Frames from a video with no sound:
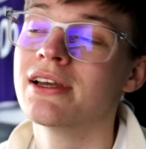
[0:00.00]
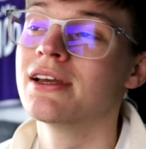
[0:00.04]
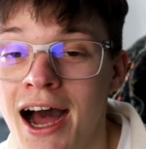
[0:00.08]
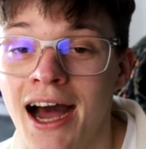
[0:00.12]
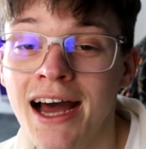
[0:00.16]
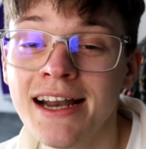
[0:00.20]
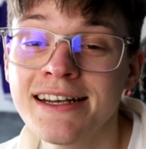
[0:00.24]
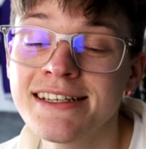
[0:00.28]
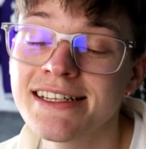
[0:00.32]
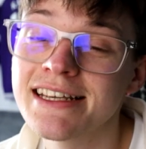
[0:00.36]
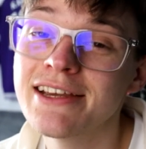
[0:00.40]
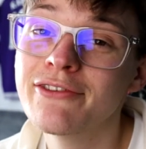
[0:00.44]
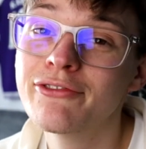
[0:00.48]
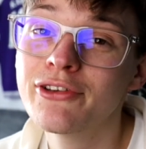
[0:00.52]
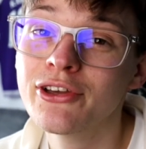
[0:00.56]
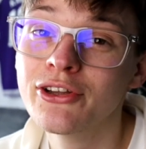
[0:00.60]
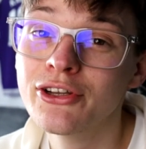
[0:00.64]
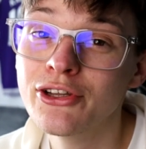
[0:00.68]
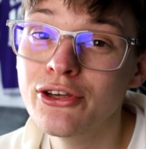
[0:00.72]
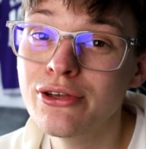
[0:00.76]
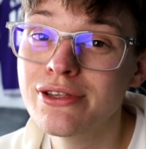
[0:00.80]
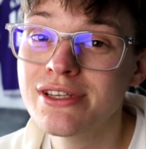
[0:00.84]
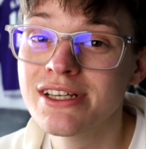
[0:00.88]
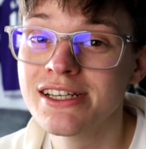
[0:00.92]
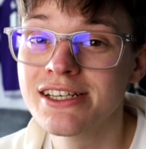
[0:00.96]
And if you're
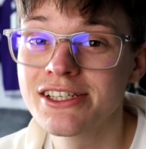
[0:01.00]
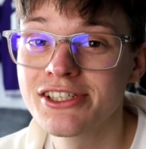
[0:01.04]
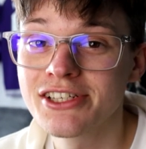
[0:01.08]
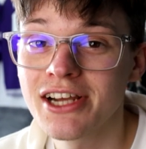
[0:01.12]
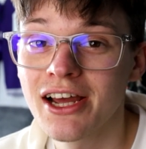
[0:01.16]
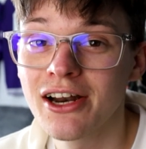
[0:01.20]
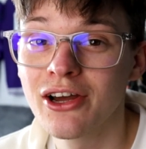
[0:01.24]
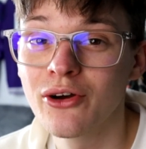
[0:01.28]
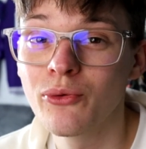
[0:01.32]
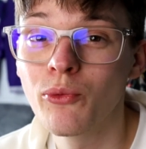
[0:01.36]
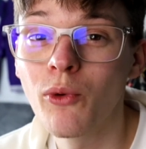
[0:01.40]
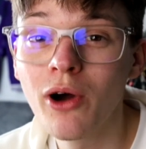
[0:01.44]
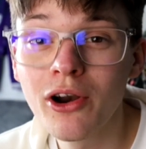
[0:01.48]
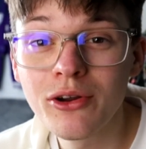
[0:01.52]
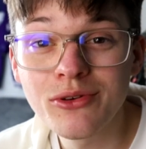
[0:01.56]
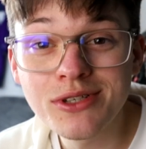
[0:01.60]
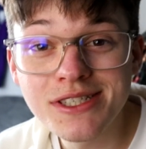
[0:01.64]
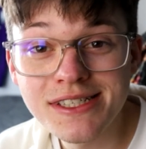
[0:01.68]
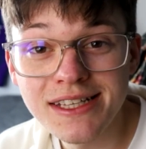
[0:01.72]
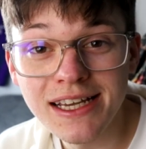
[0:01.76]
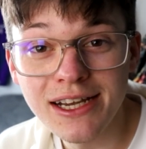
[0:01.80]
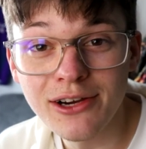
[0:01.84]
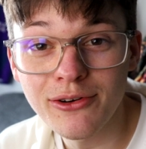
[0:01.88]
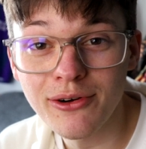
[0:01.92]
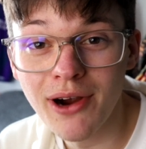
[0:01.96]
new to this channel, why not
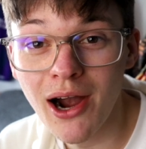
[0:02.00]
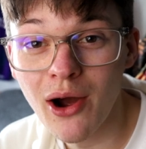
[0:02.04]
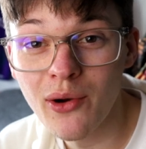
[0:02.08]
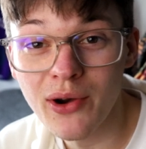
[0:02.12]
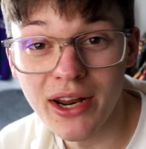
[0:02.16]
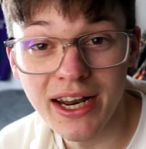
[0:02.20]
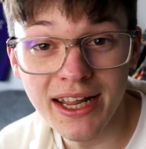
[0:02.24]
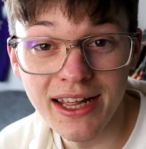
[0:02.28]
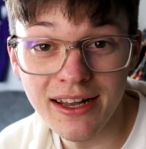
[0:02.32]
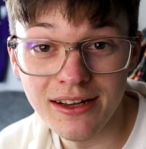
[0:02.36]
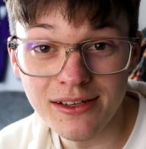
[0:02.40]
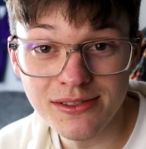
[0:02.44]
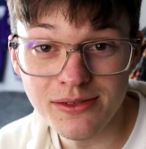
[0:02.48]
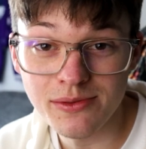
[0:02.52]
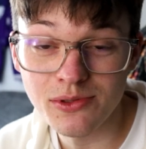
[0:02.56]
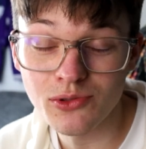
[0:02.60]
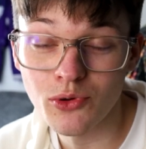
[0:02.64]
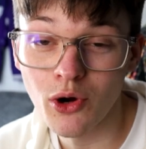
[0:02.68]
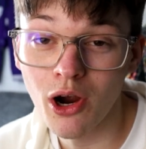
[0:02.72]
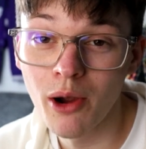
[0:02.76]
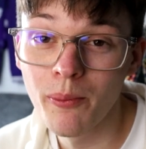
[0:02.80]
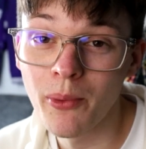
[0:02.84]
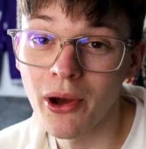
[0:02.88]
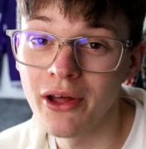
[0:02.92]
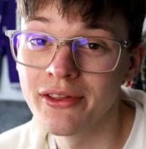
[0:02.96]
stick around and hit that
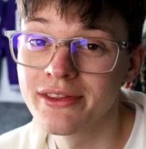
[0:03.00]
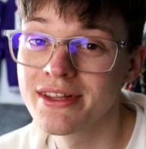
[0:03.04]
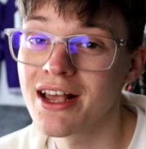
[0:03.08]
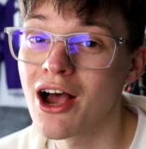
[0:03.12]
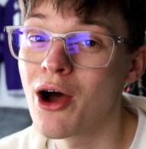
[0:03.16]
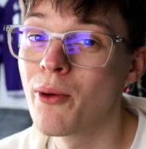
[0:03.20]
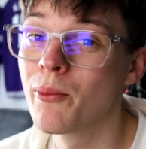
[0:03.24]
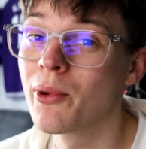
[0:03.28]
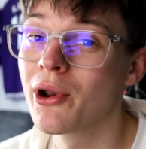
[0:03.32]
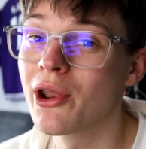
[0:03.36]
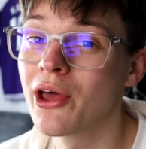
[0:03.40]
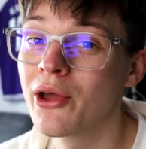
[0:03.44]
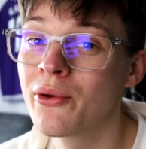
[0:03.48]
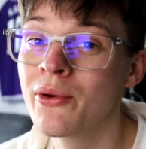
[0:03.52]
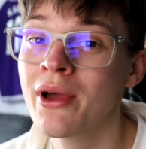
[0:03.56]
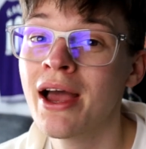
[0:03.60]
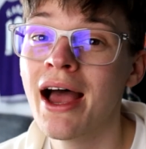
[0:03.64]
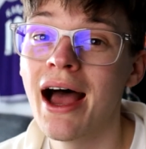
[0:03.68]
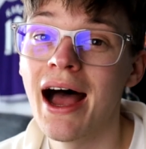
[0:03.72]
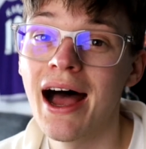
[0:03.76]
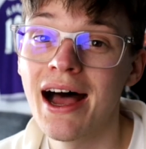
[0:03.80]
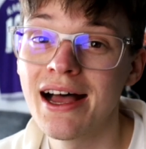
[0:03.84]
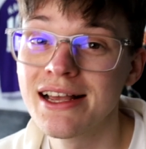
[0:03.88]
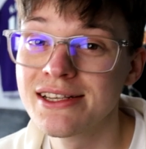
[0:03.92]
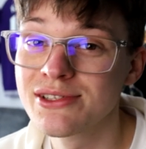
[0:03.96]
subscribe button down below
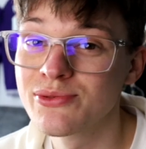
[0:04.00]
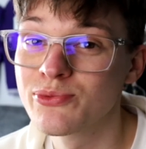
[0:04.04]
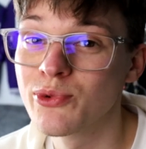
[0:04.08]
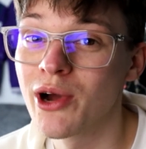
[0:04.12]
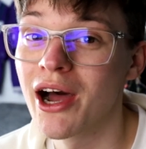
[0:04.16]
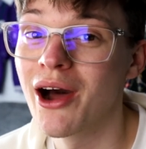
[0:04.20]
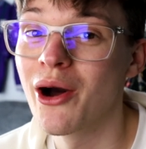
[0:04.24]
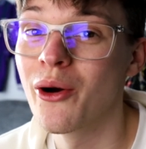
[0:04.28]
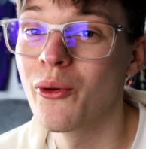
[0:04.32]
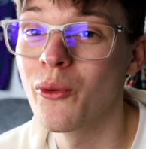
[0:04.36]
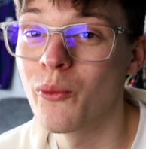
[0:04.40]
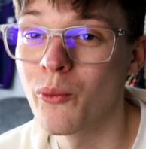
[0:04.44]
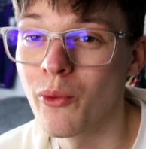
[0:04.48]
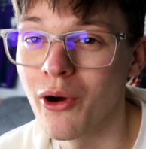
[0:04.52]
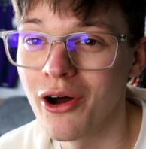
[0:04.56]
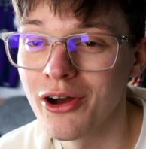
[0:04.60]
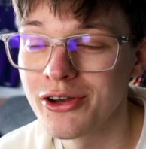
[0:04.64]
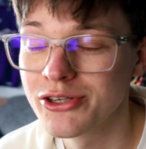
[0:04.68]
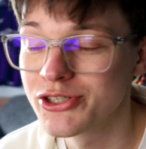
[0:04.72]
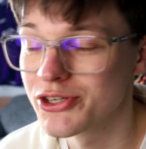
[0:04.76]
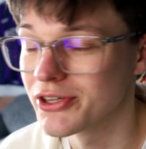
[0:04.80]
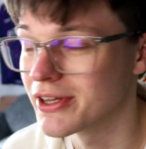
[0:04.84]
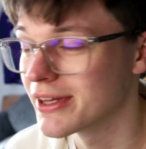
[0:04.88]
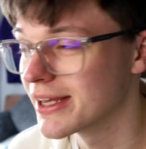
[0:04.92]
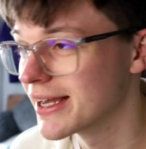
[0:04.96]
as well
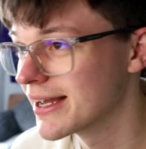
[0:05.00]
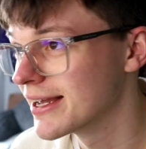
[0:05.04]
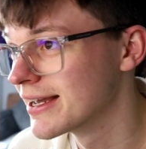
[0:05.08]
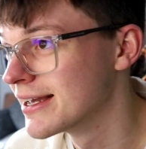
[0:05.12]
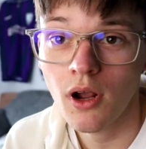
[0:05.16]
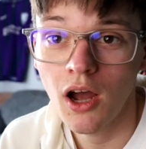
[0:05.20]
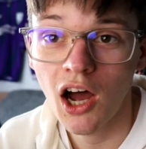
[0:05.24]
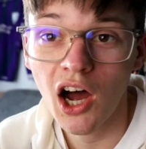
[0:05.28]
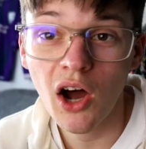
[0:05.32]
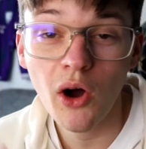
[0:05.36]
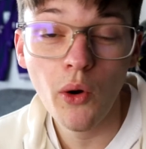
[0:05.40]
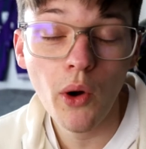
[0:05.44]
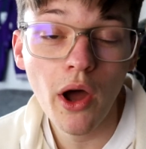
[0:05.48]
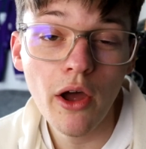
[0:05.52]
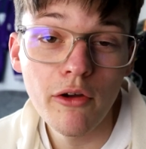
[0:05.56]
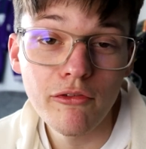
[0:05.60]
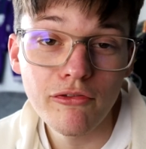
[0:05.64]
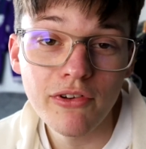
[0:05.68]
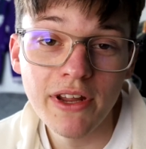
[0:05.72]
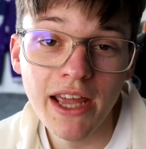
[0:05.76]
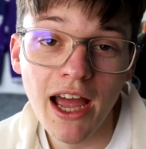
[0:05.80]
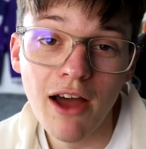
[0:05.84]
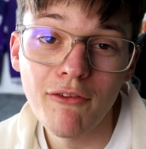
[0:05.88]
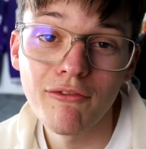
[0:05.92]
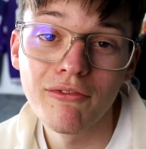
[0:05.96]
whilst you're there. I'll
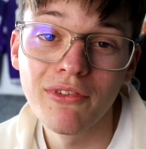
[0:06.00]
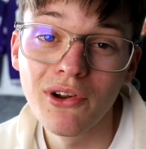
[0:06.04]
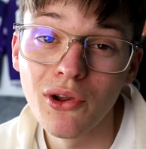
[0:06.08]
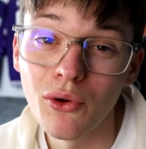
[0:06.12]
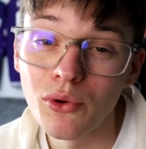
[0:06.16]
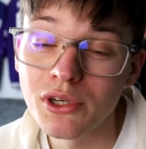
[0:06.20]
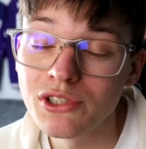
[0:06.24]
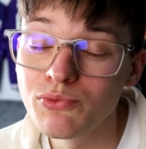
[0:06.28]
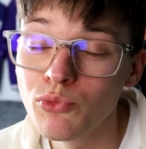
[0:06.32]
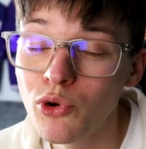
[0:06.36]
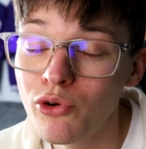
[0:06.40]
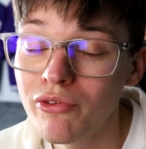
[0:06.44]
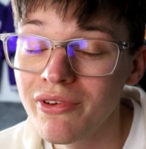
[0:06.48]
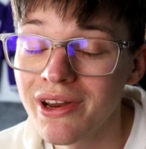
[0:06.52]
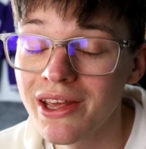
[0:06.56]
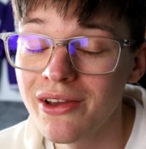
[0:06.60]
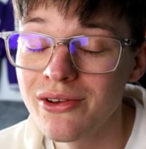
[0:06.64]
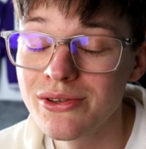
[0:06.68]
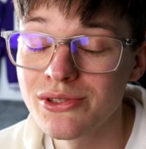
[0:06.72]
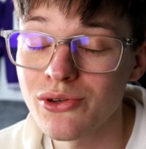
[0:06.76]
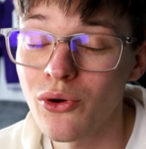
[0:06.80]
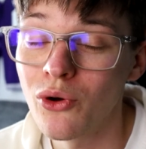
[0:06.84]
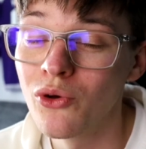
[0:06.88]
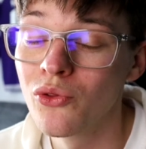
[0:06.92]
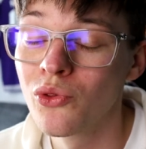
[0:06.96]
hopefully have lots more
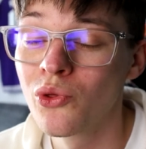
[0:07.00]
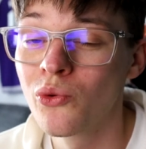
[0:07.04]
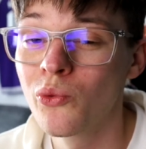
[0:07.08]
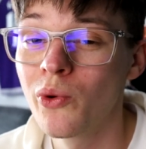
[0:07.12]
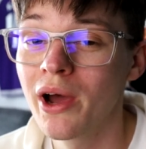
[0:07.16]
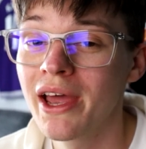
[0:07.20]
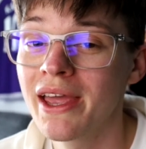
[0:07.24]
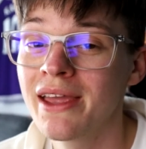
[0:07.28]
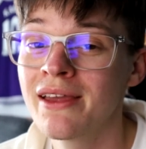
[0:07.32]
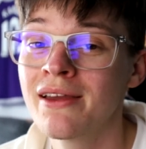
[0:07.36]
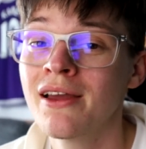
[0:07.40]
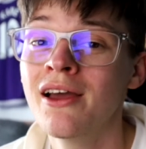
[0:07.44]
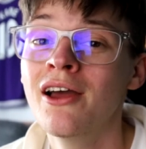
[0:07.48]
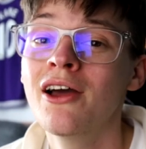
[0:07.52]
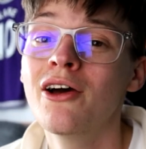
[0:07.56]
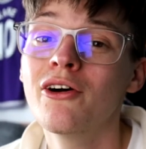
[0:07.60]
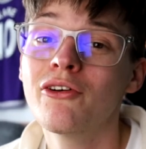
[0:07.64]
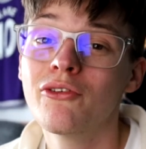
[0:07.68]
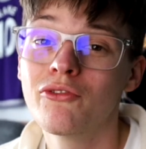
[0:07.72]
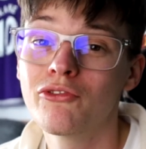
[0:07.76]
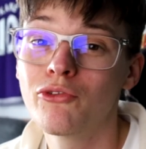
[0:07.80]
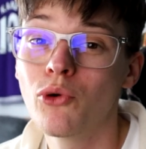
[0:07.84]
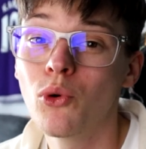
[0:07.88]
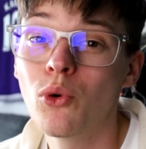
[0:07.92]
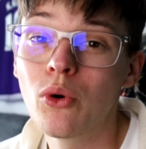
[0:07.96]
videos on the way
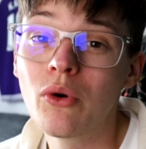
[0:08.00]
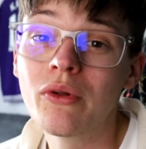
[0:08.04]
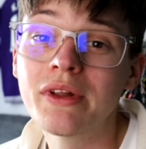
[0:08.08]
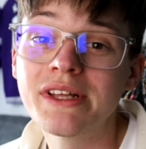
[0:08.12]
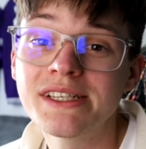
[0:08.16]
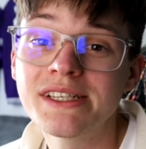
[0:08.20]
for